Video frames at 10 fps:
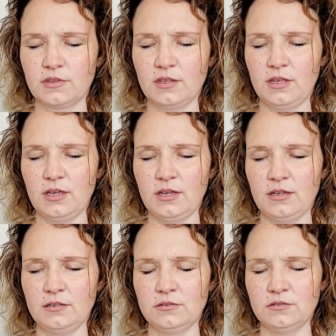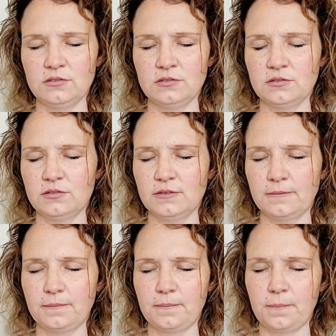And
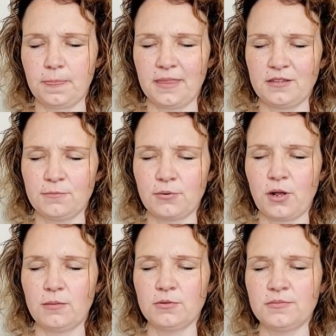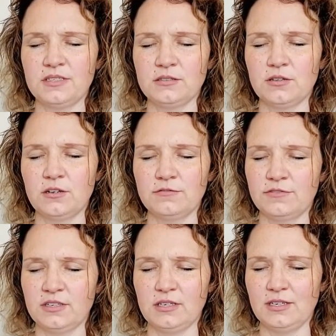that the problem is love
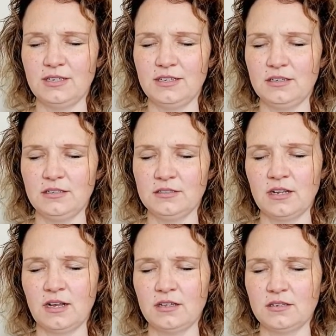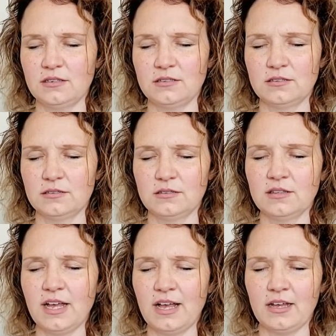is not
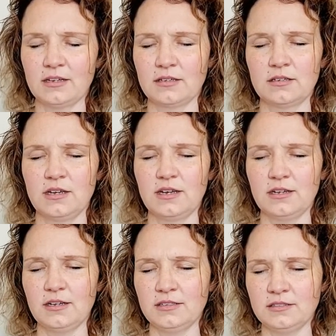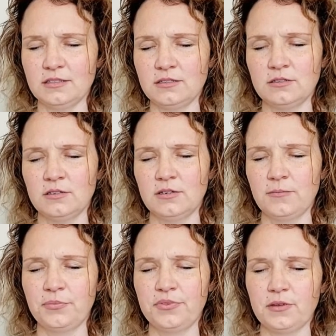lack, as in,
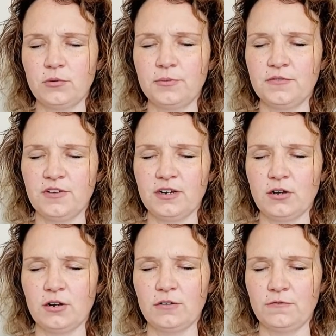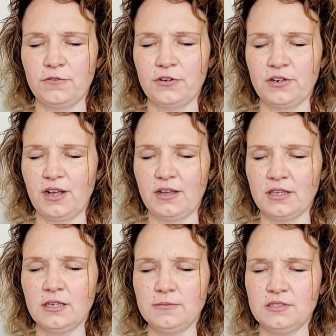it will be very hard for. I
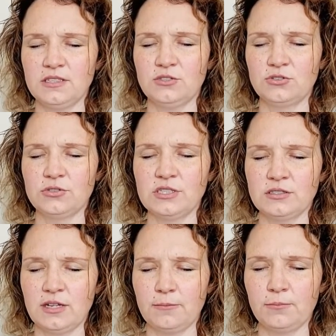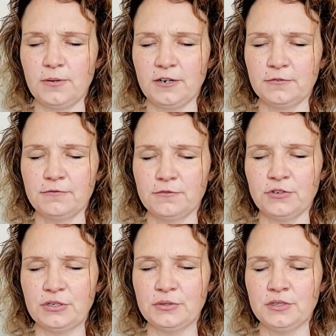keep seeing trees that bear
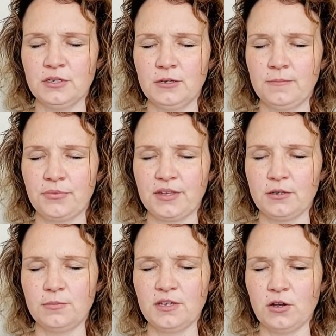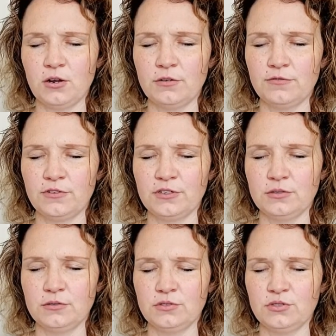fruit. It would be hard for
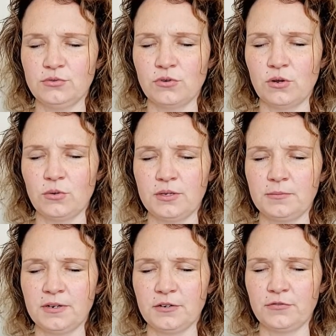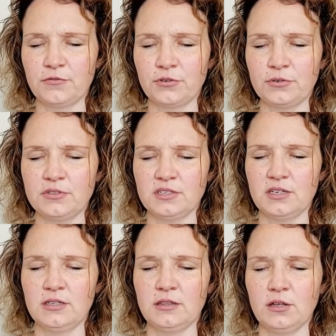you to grow and bear fruit
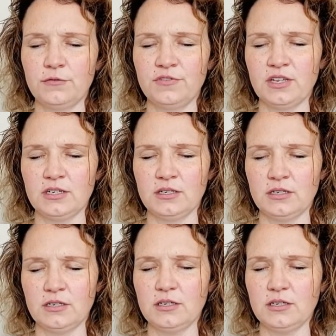and love that it